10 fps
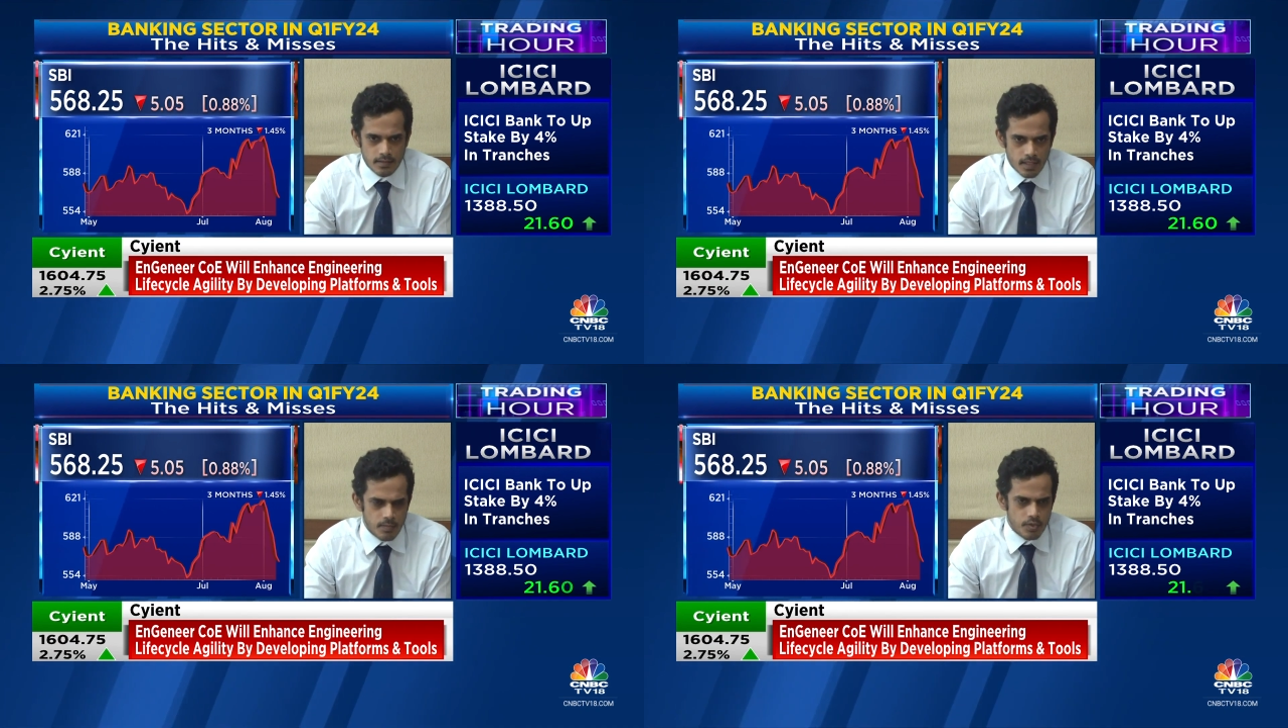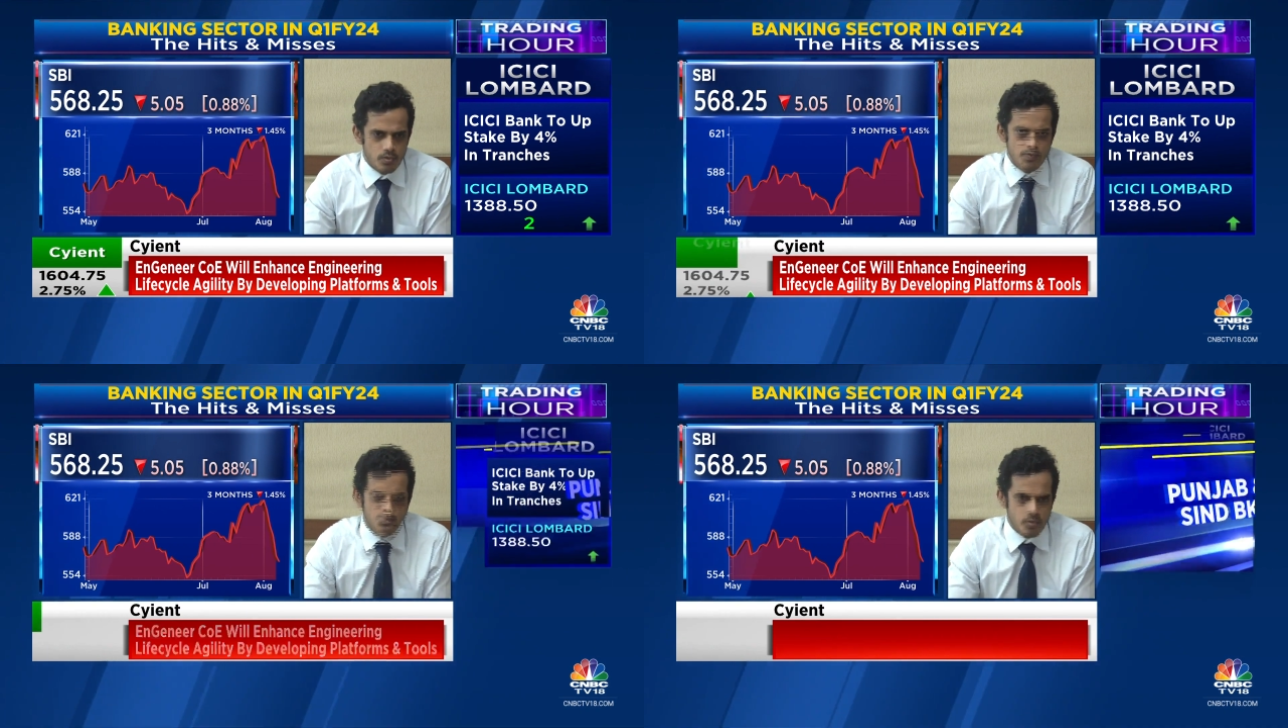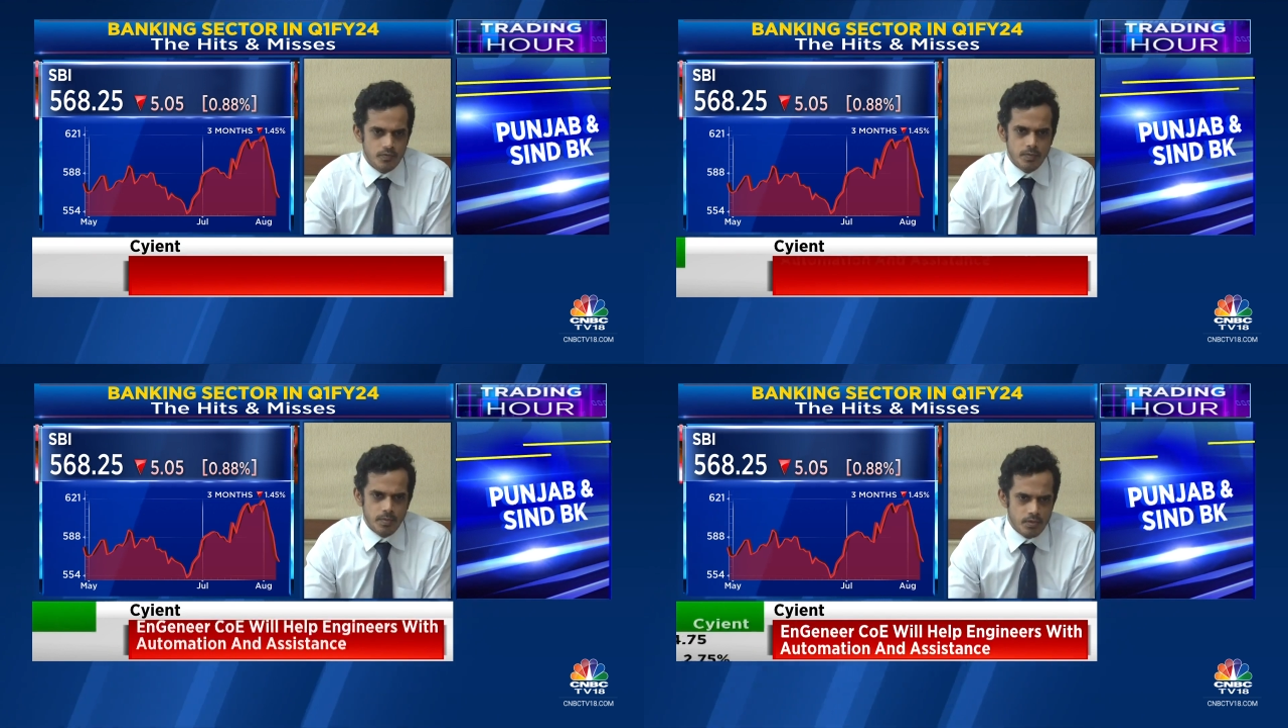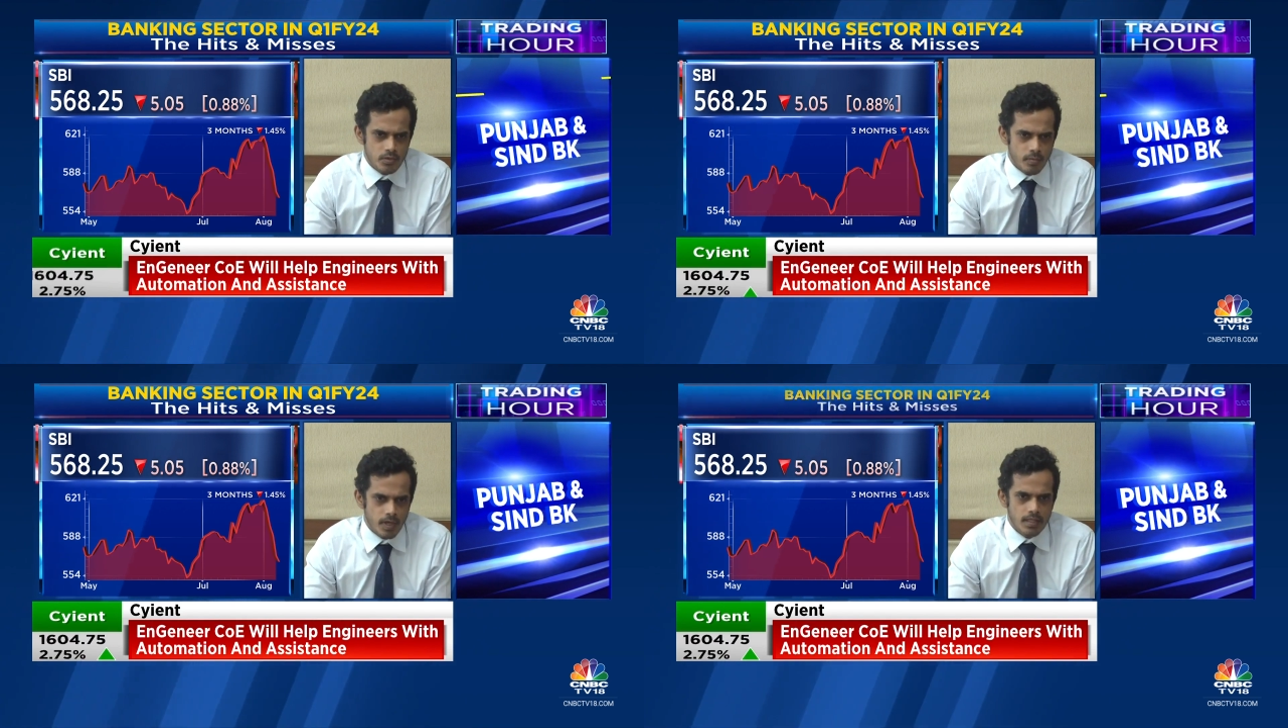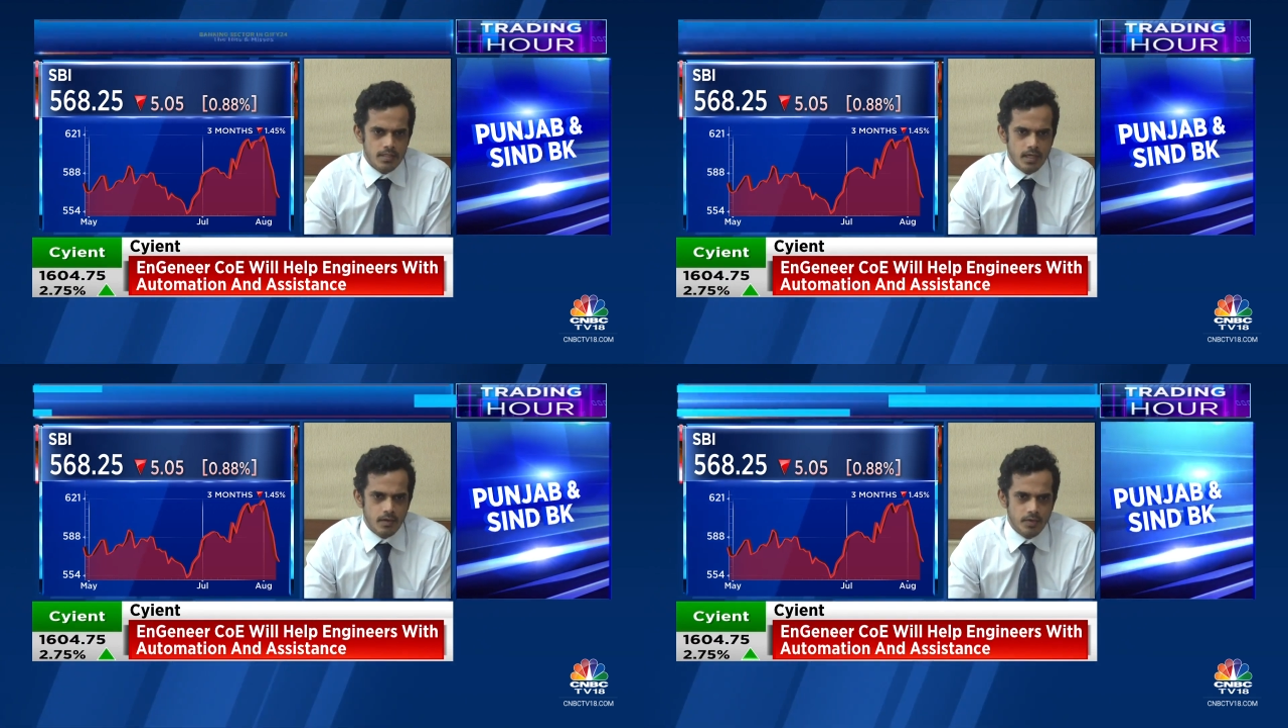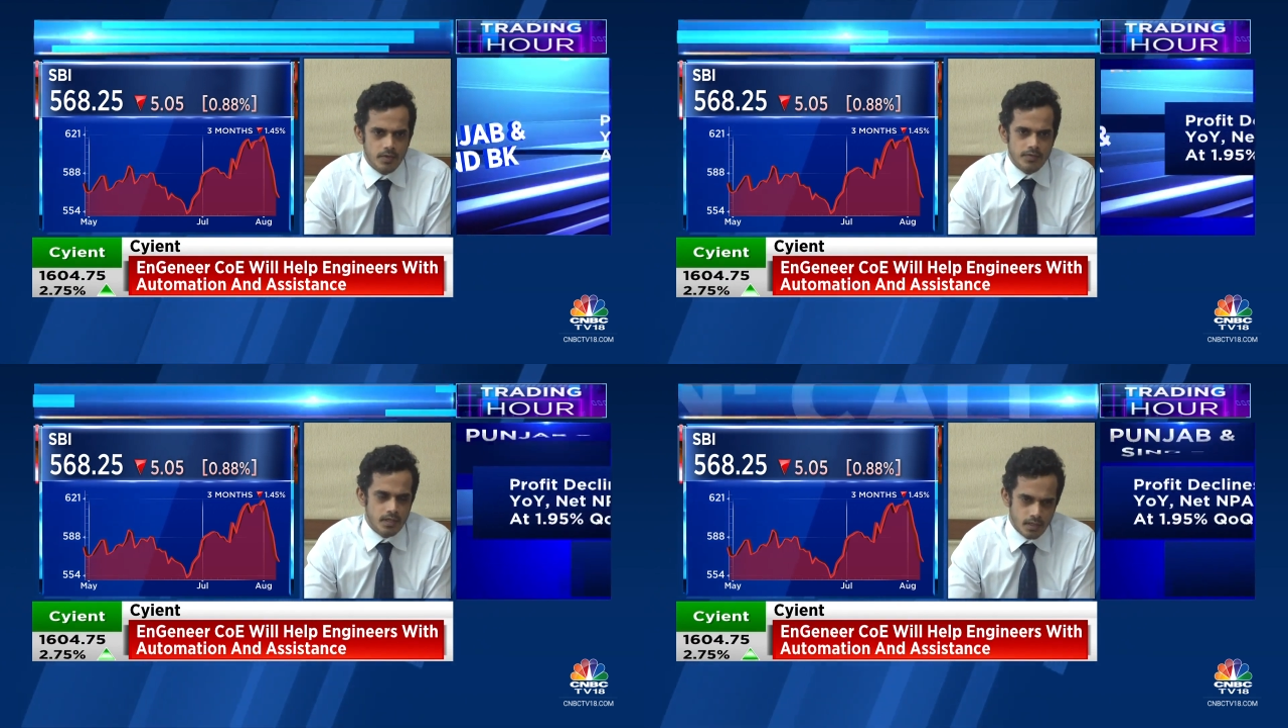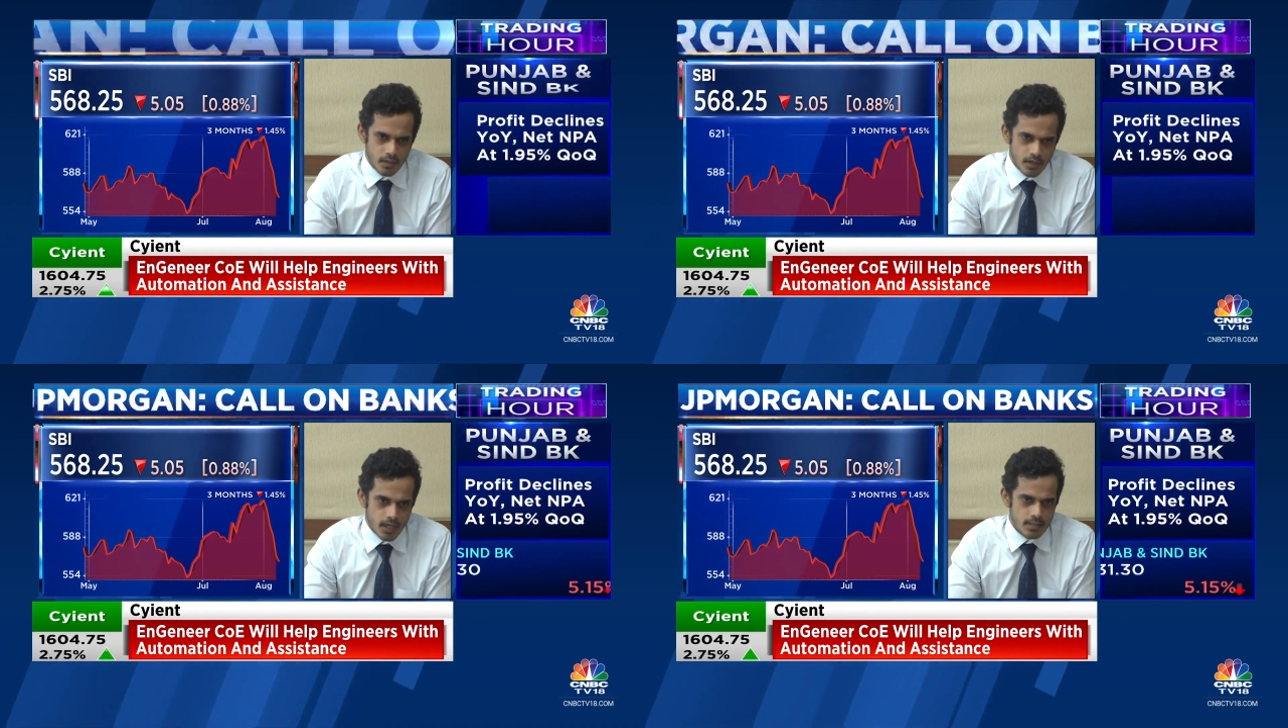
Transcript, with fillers: same issues with PSU banks that we have seen the return on